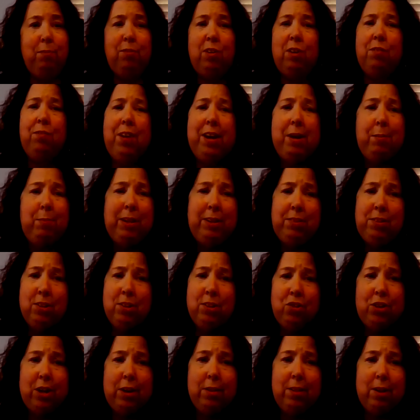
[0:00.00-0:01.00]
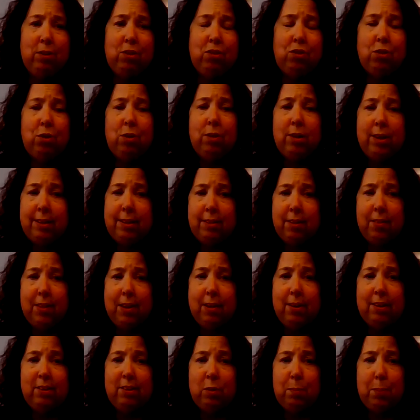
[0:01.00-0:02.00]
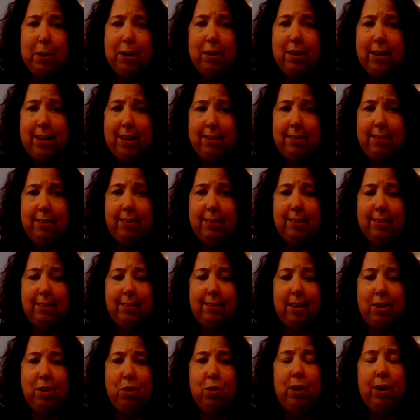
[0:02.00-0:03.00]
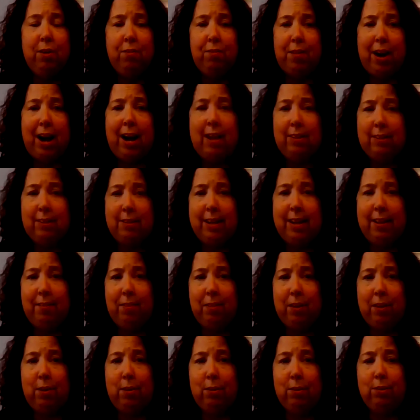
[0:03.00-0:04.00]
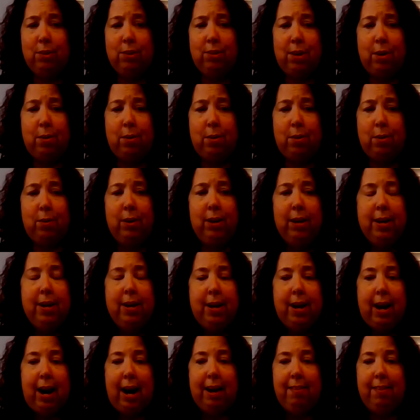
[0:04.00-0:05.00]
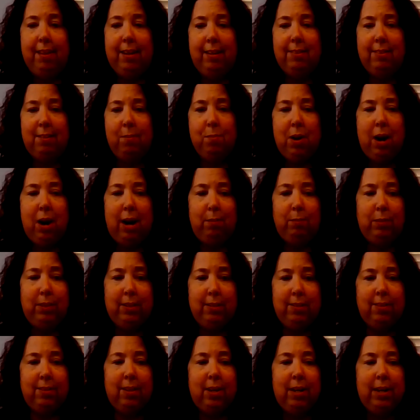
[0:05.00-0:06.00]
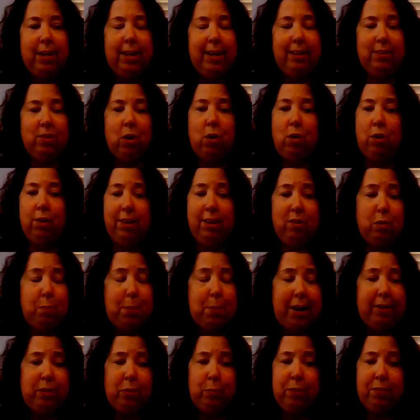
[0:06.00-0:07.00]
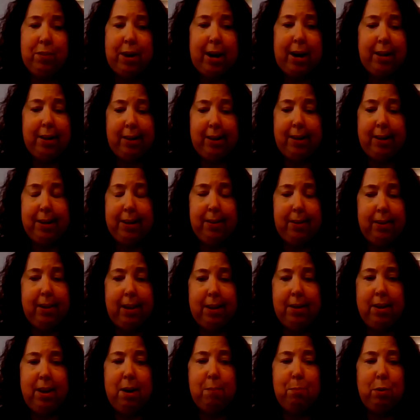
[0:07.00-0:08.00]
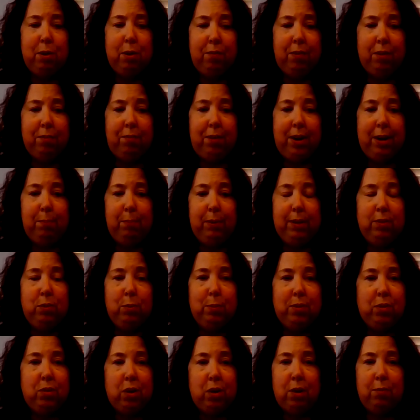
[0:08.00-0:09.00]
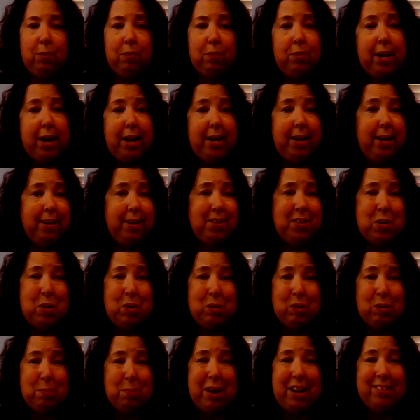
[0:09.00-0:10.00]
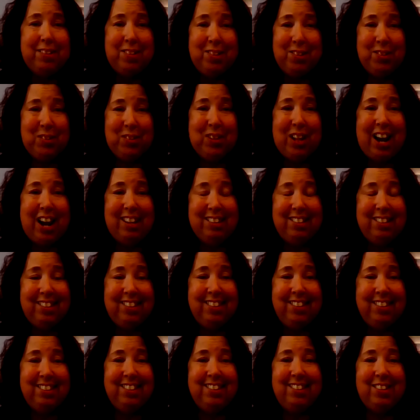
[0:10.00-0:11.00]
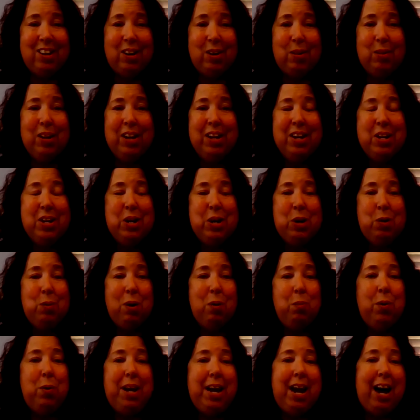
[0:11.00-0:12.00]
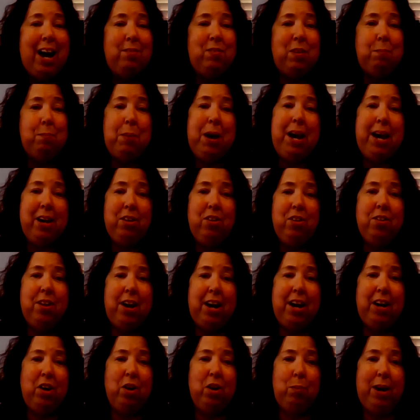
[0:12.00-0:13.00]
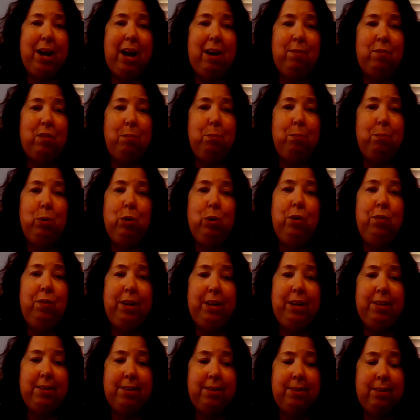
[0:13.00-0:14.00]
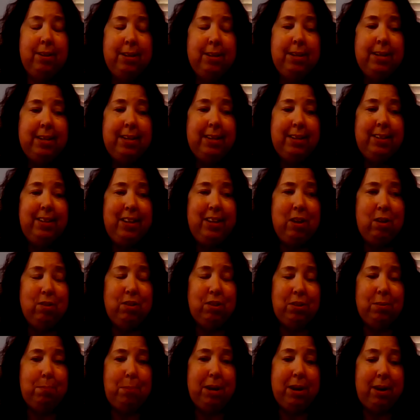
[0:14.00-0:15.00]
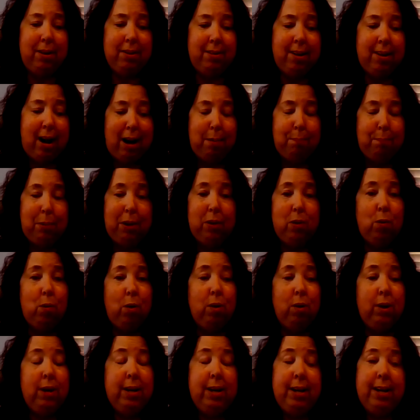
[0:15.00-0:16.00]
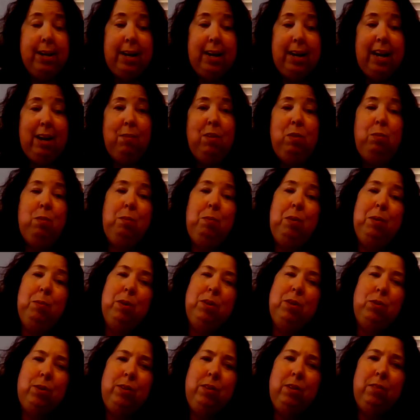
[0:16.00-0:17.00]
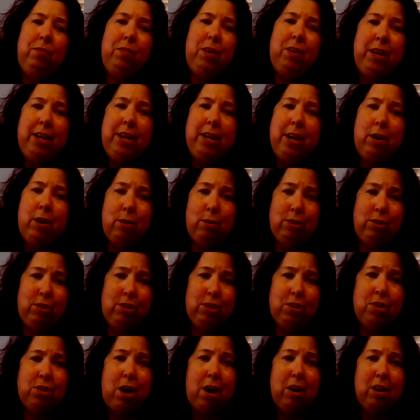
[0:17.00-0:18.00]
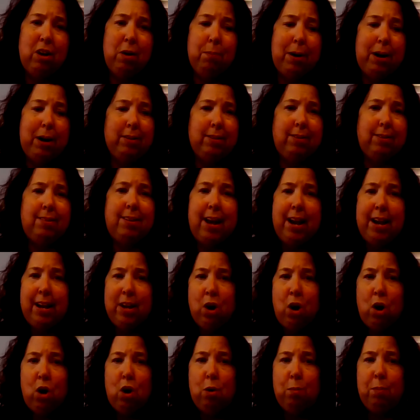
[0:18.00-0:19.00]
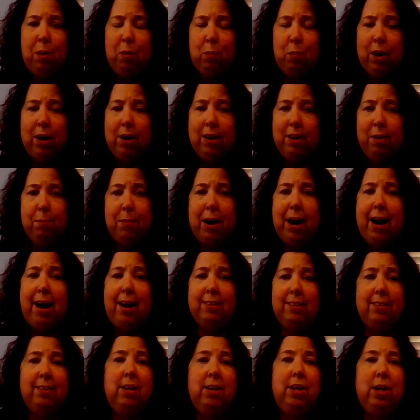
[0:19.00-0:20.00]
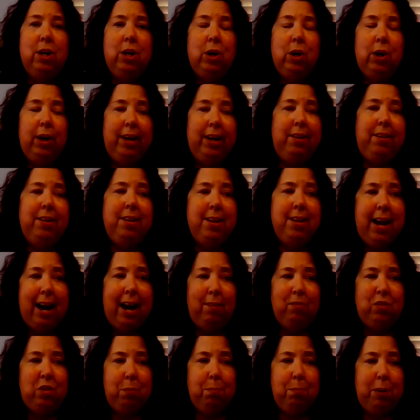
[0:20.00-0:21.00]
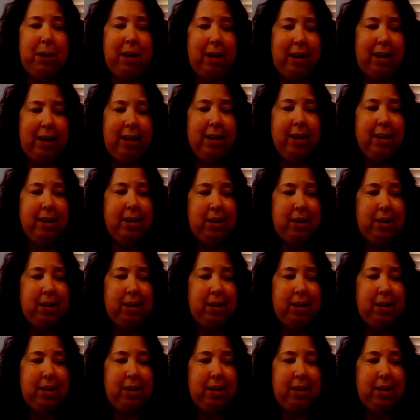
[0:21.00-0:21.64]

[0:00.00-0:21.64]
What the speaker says: for families to share their stories and their experiences, and you can validate those. So I think sometimes it's holding space. We've had a number of the families we serve have taken Toastmasters classes. And so when we have a panel night or we have a movie to be on topic, or even when we were doing the videos to talk about staying home and wearing a mask, it didn't have to be